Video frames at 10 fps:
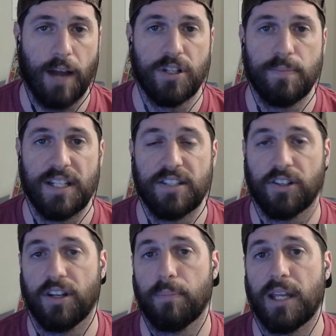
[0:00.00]
which means you're
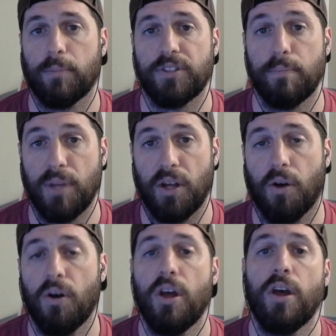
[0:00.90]
going to be able to
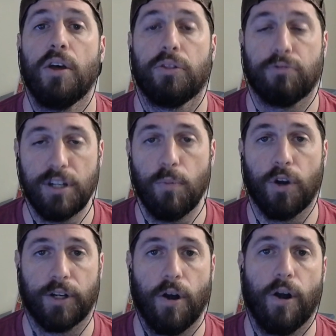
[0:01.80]
mill 3
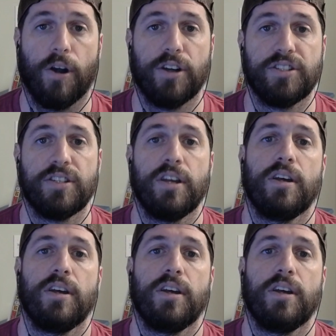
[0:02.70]
more cards.